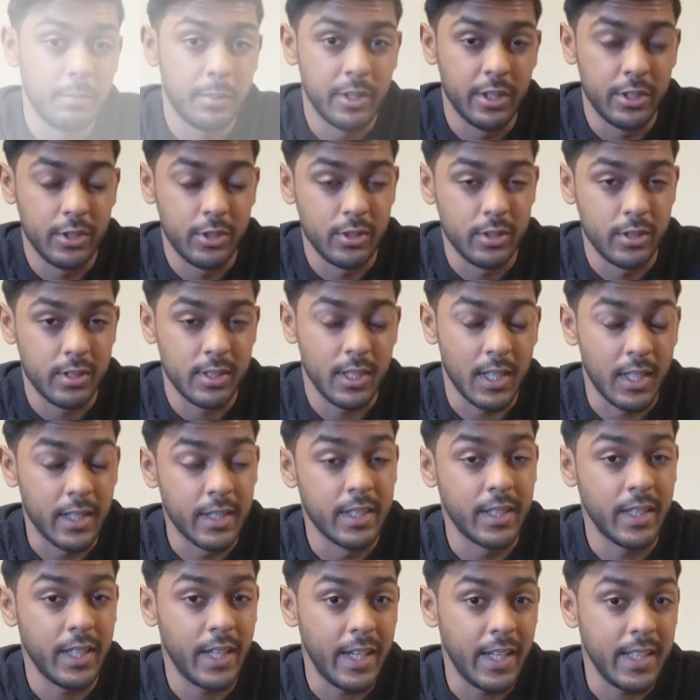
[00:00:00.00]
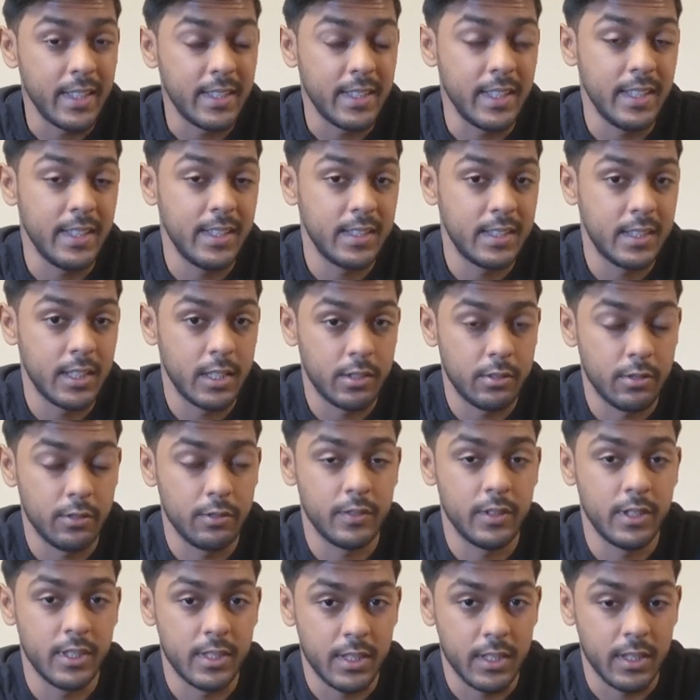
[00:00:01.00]
purchased other
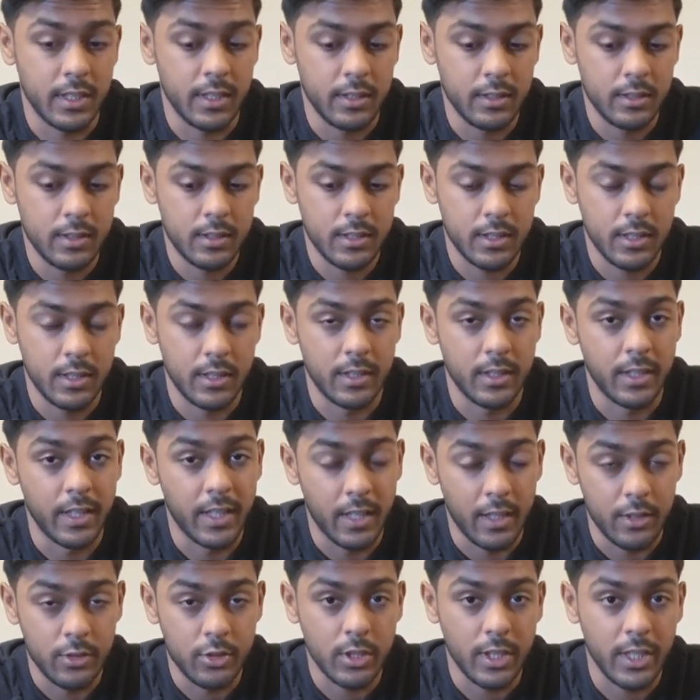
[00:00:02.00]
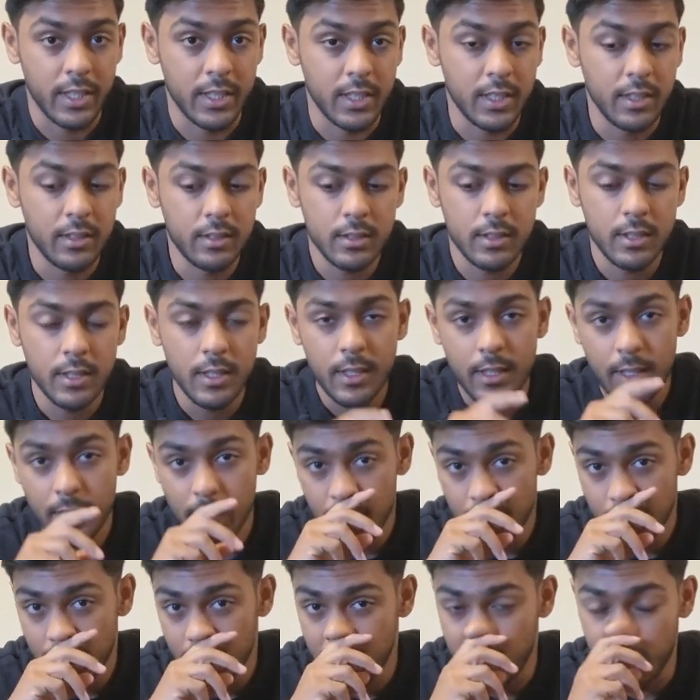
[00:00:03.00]
18650 cells that are Chinese.
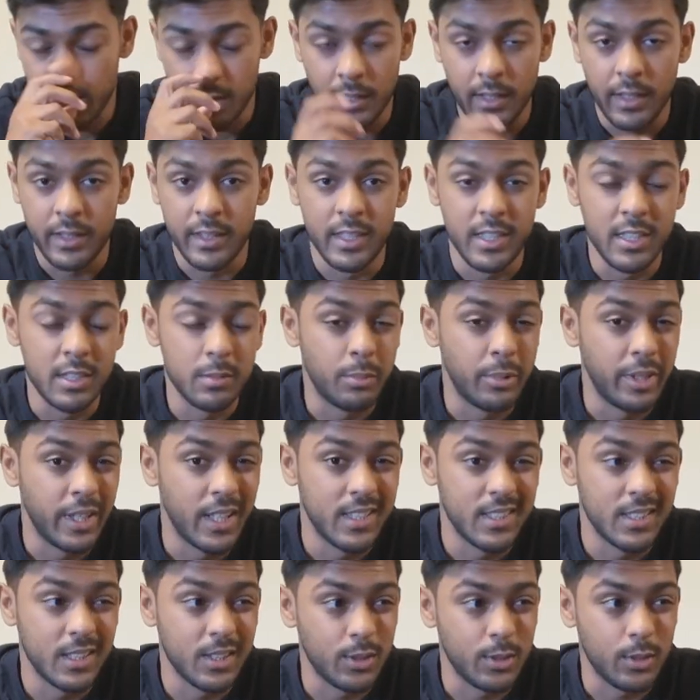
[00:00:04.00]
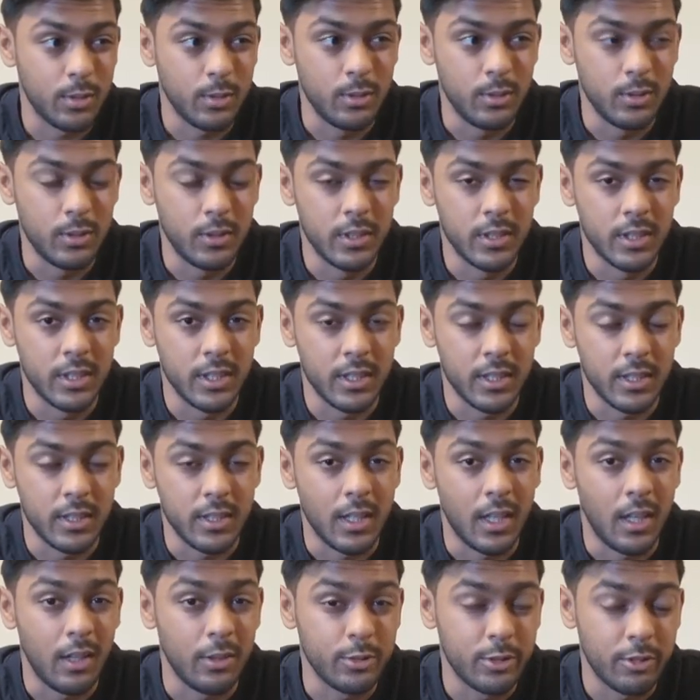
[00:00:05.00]
And these brands include
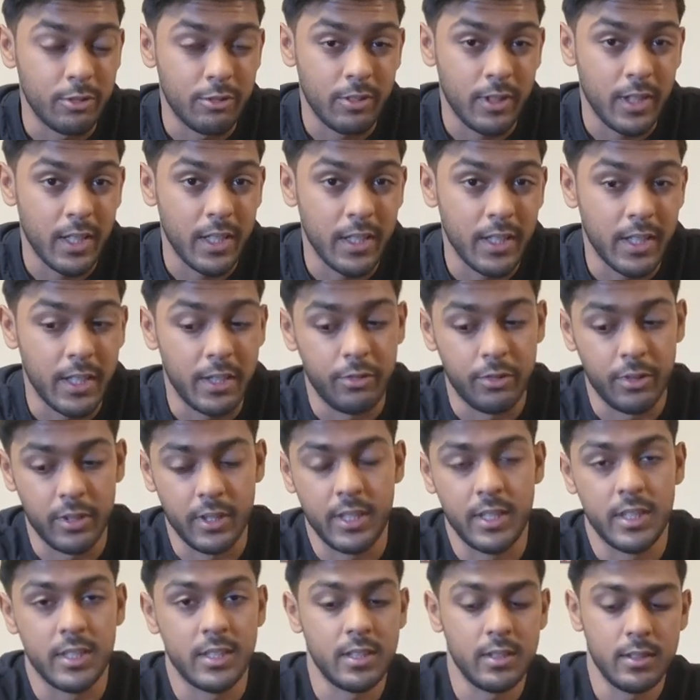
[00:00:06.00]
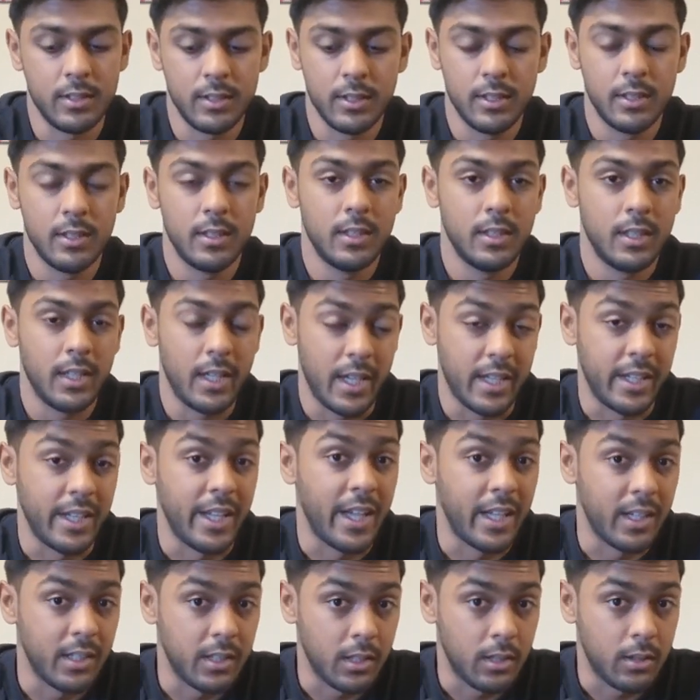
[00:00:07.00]
Ultrafire and Rakita and
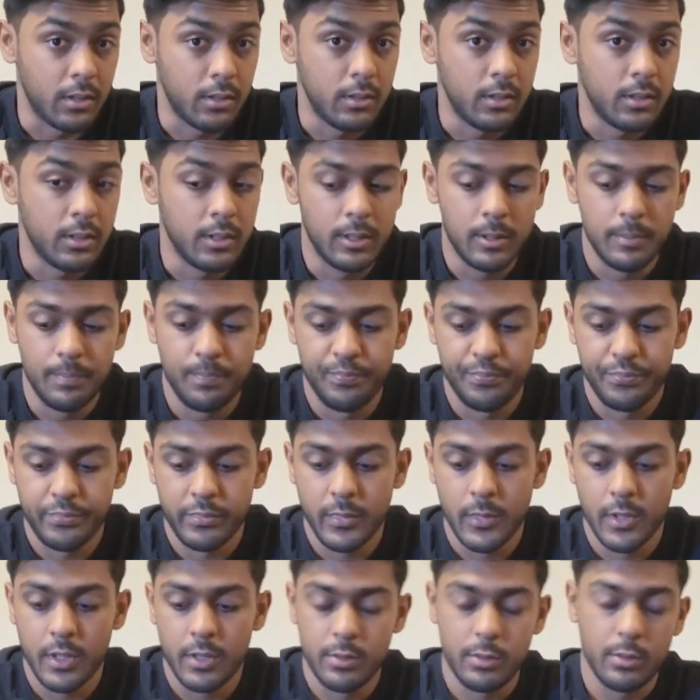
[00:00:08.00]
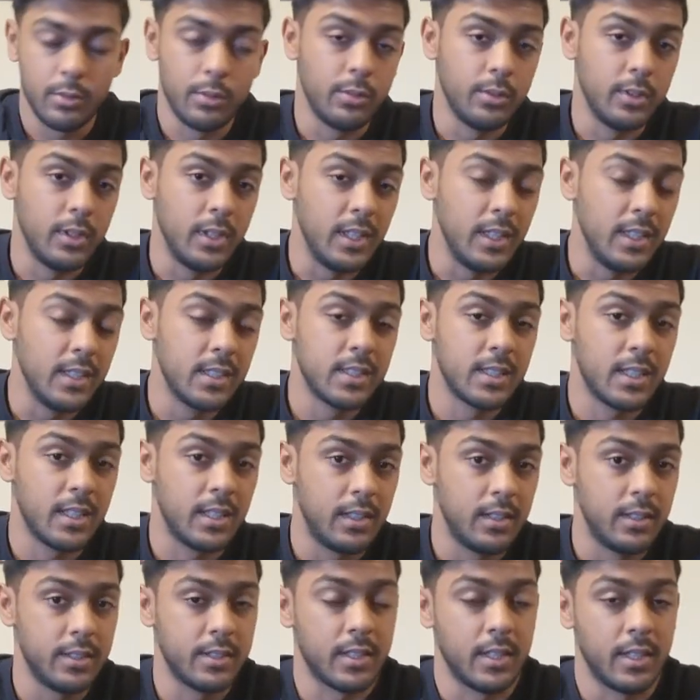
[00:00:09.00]
Andal. So these
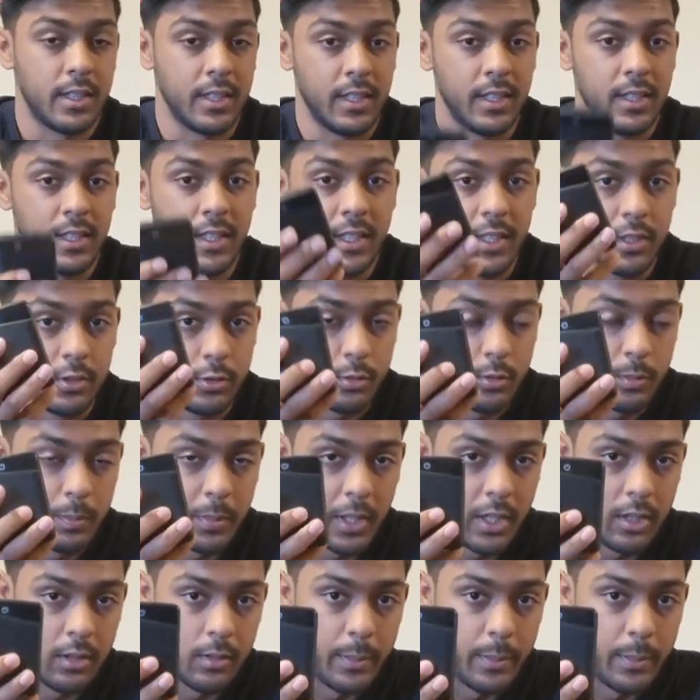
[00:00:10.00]
cells are in these two power